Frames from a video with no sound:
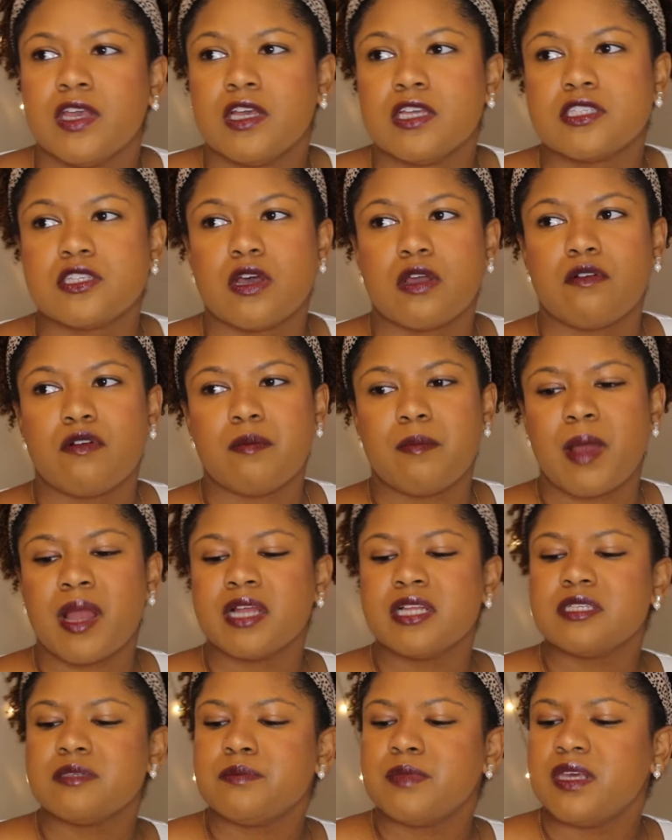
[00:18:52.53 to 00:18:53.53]
So it
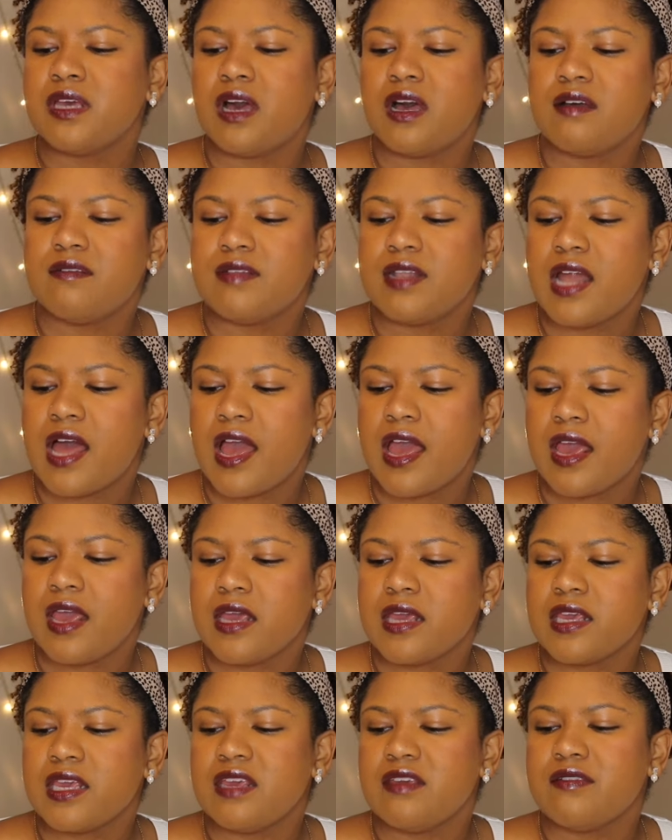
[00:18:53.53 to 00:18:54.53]
reminds me of
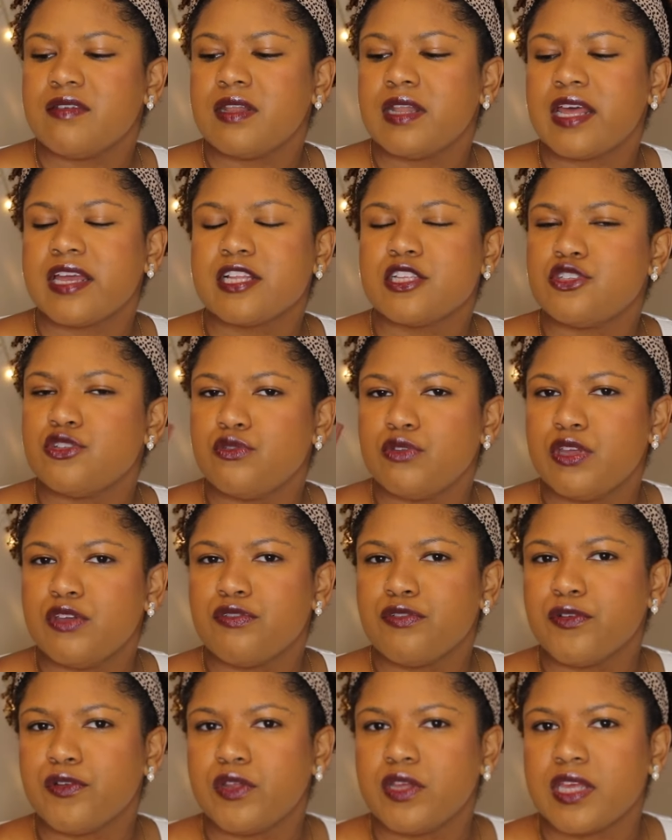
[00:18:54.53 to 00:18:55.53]
like even like
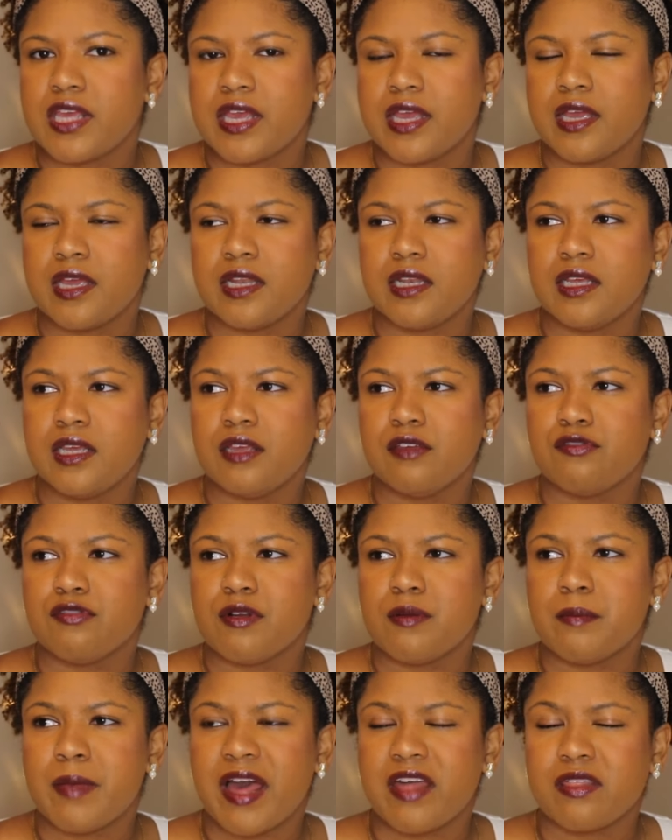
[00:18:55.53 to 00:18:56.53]
Tutti Frutti candy
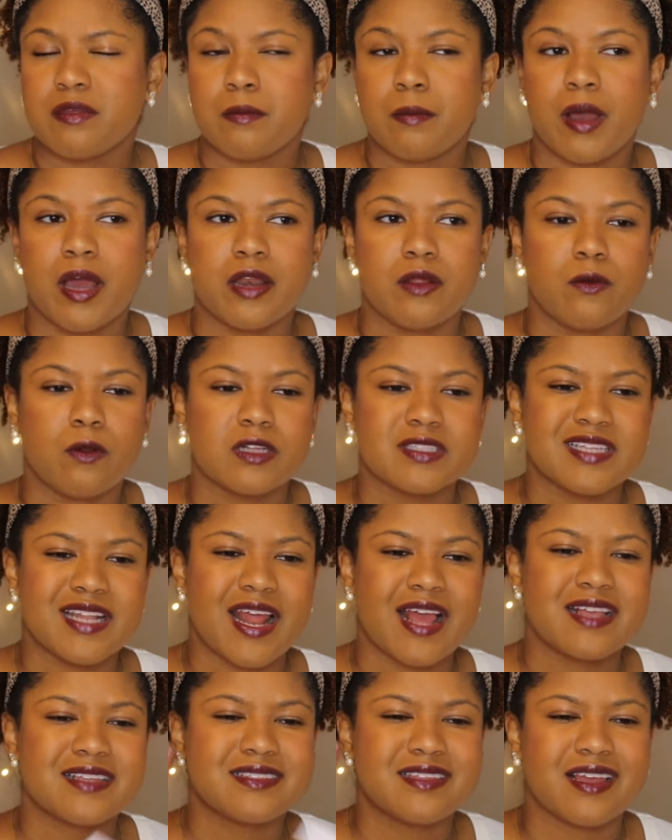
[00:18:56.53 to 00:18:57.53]
from Bath and Body Works. It
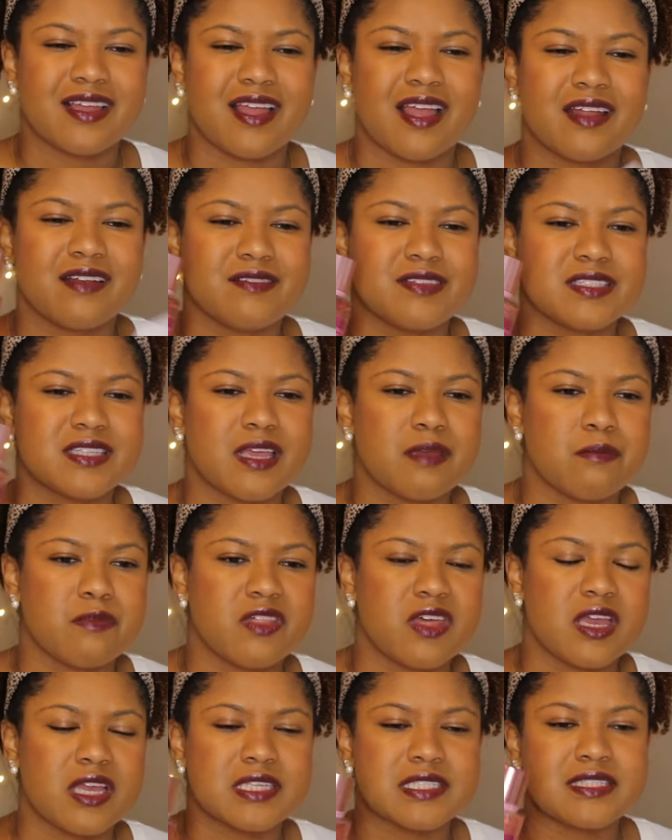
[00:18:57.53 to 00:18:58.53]
has that kind of same
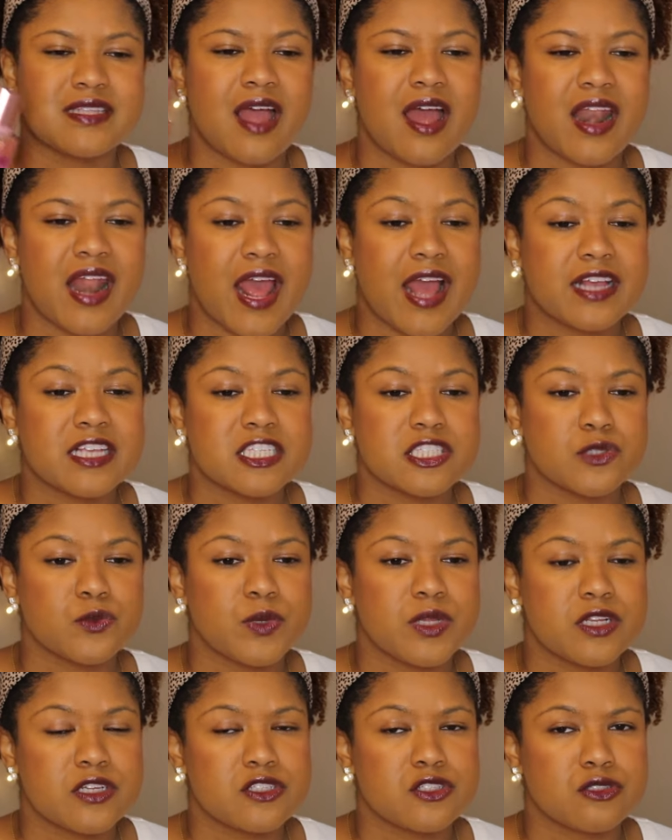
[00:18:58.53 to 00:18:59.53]
thing. It's not as
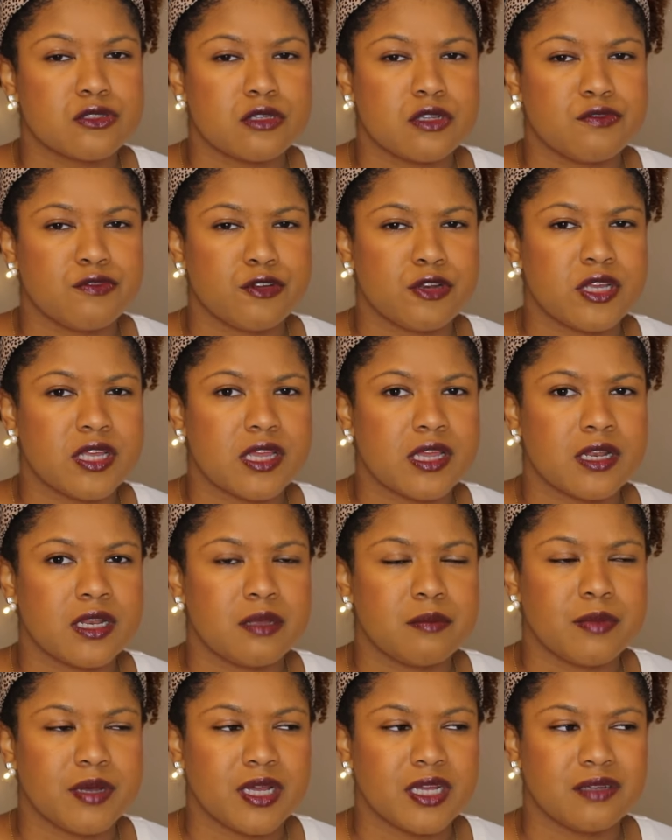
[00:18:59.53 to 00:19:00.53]
sweet as Tutti Frutti
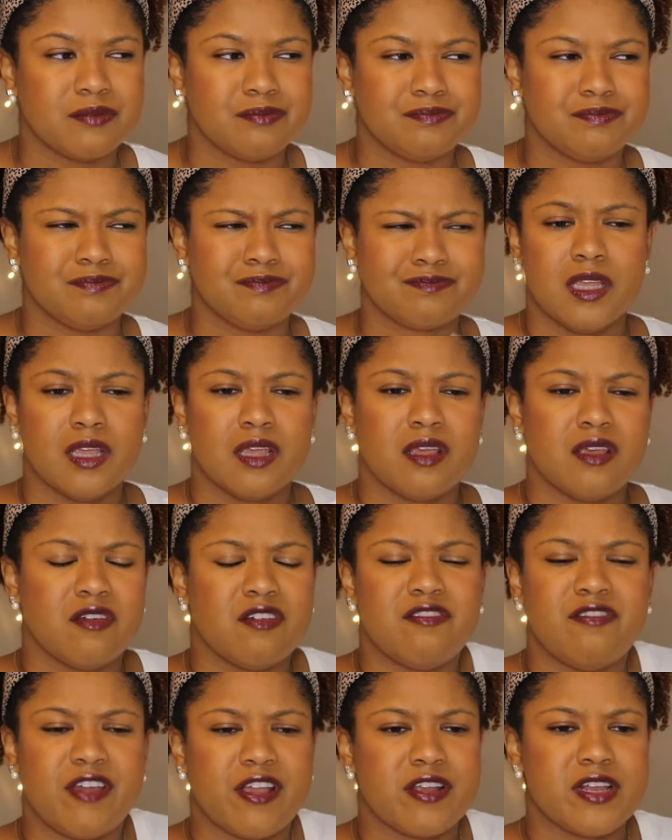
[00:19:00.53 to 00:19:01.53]
candy, but
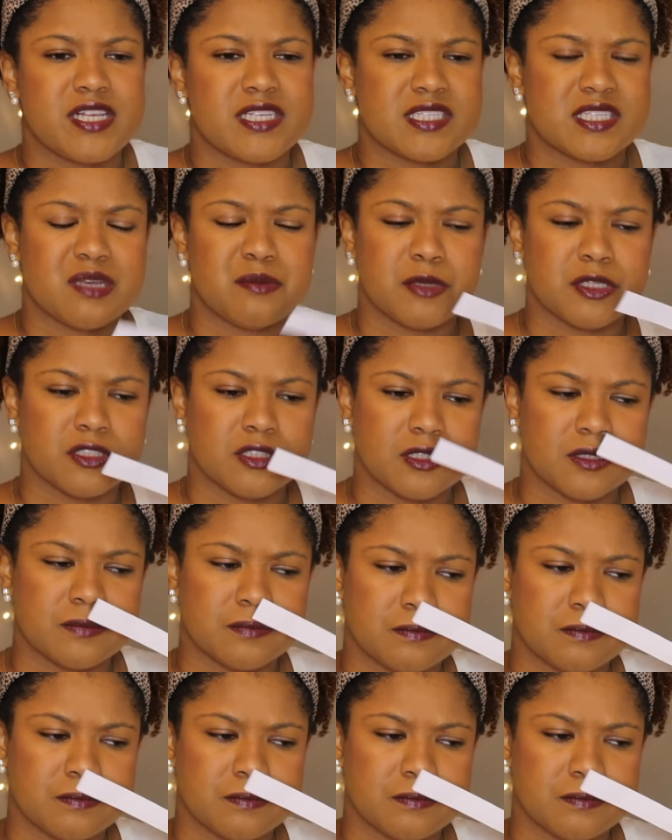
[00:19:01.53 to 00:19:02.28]
very similar.